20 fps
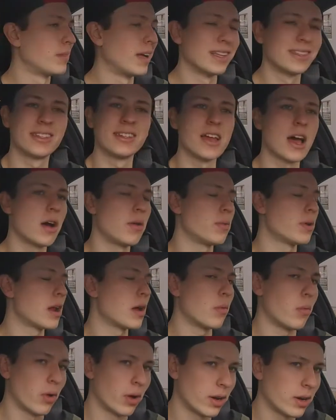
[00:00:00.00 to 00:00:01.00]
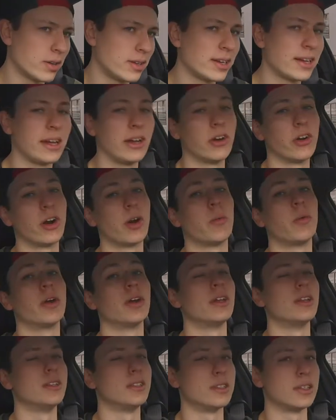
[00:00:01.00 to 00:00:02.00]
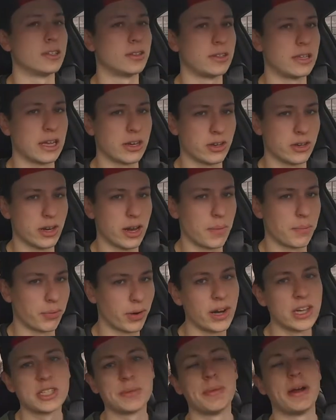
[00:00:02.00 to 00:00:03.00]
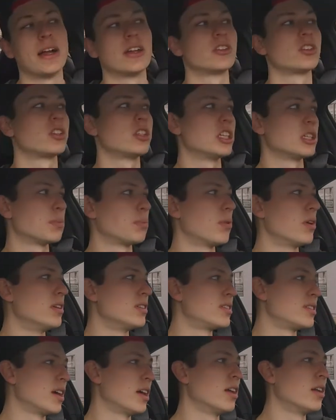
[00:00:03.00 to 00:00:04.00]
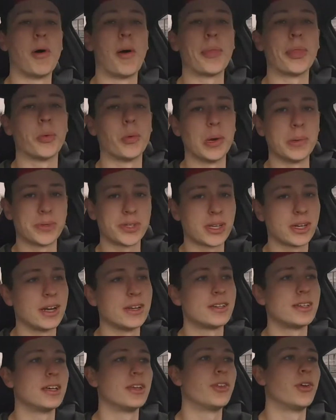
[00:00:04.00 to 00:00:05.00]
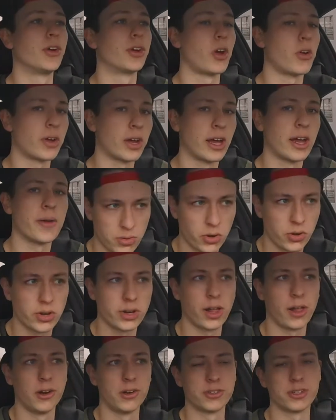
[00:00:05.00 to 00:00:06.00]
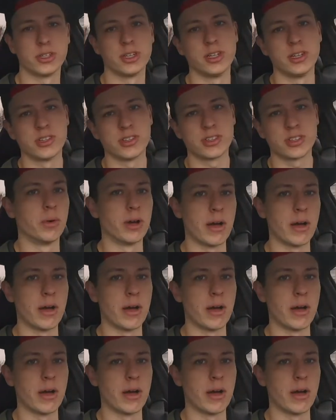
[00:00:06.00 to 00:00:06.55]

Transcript: That's not what I wanted to hear. I wanted to get a price match. This place said, pull up the website. I did. They're like, okay, $30 it is.